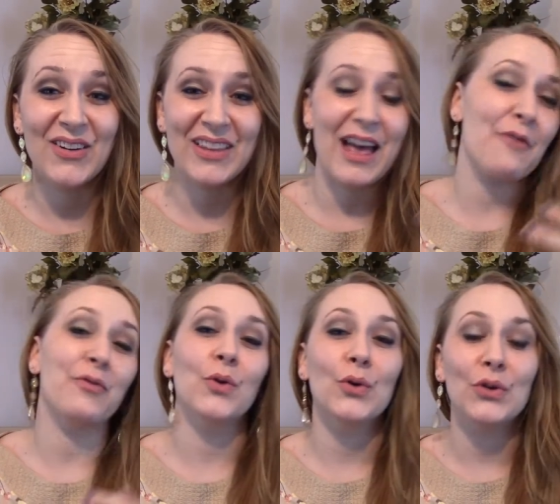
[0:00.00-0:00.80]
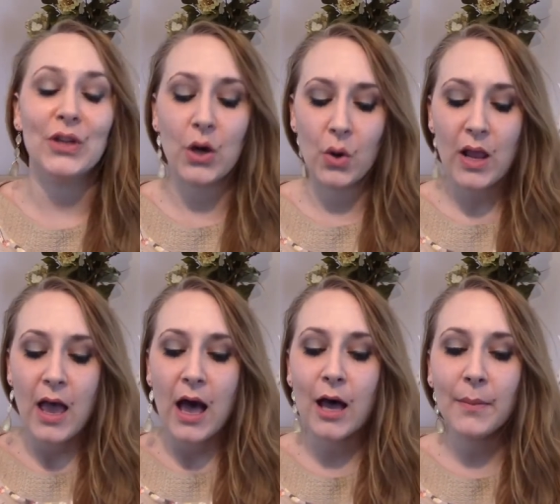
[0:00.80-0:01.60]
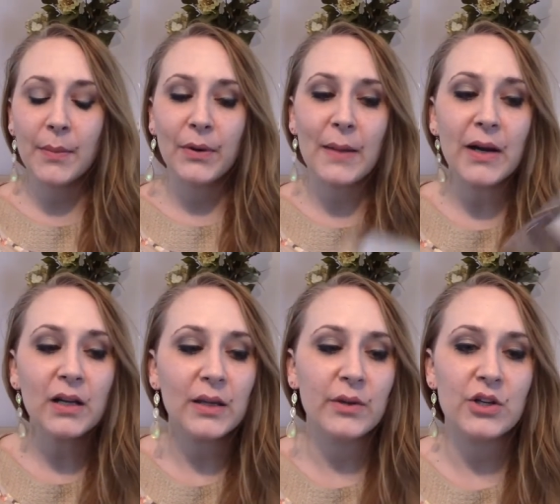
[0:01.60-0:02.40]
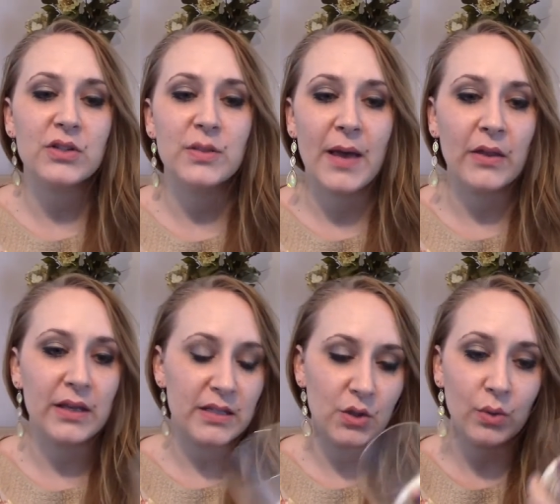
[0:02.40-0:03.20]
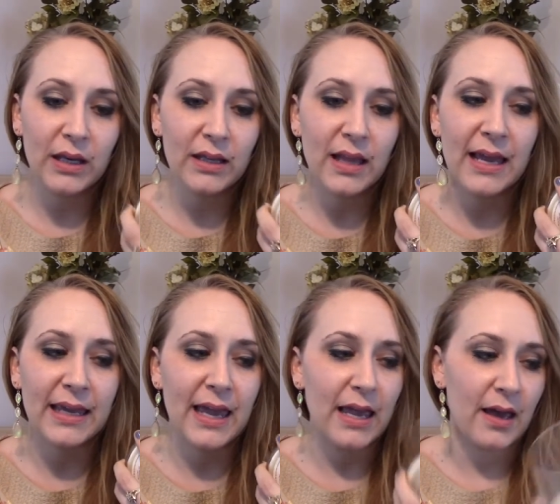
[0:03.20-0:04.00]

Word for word: or that floral note. Um, but primarily when you smell this, you get like a...